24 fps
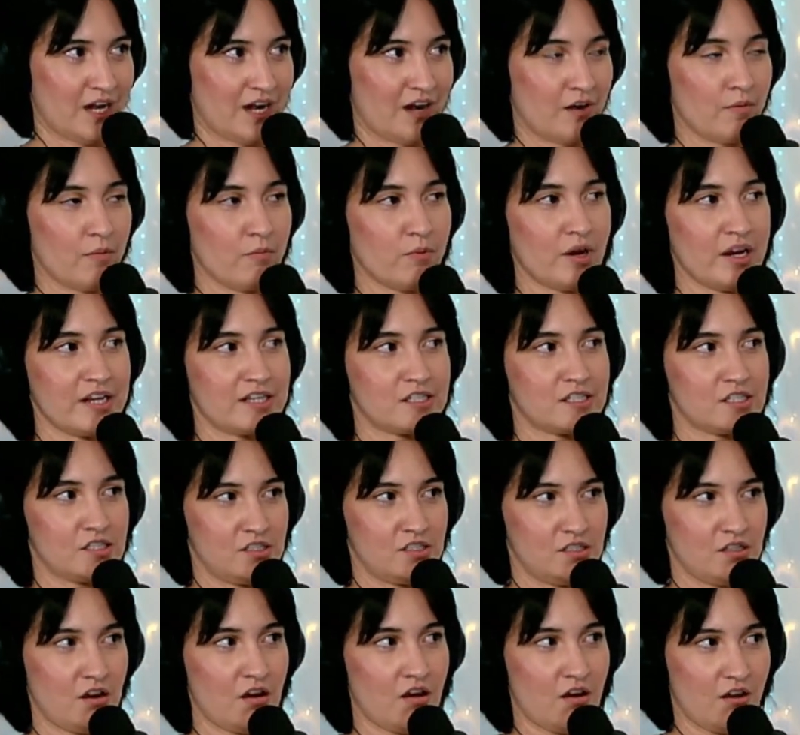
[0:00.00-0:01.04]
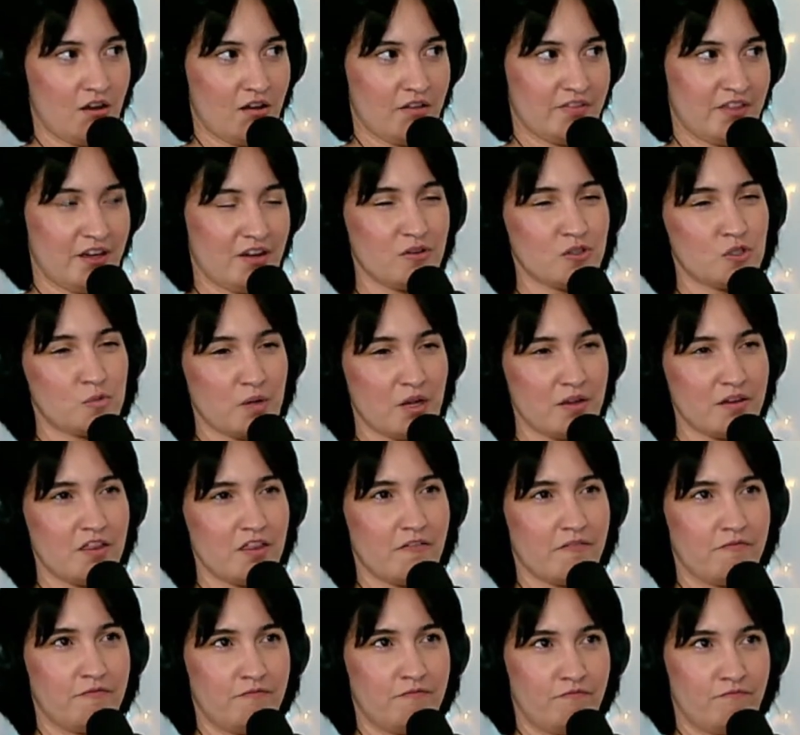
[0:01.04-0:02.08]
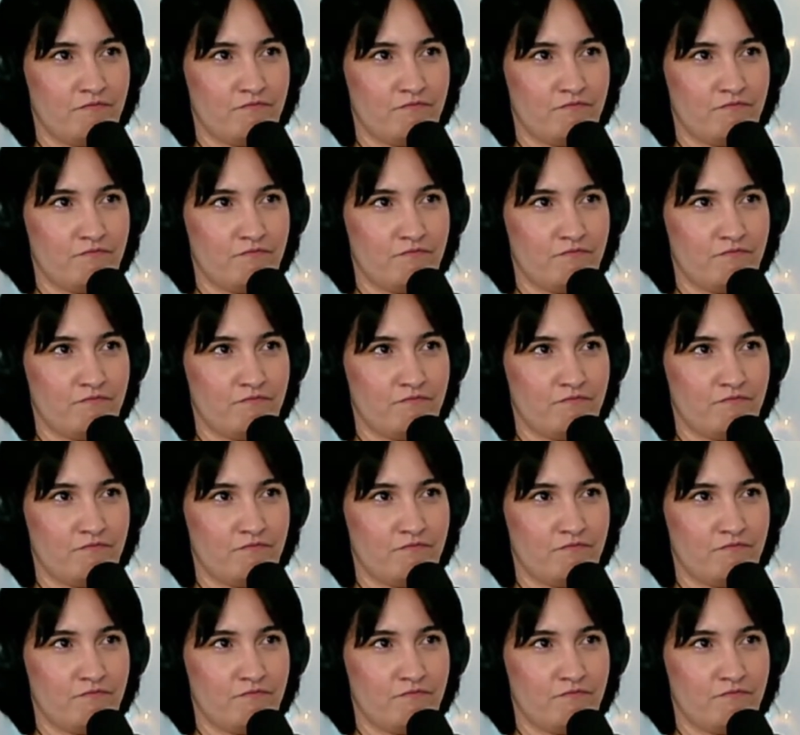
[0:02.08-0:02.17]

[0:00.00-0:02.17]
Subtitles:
And I remember that was probably the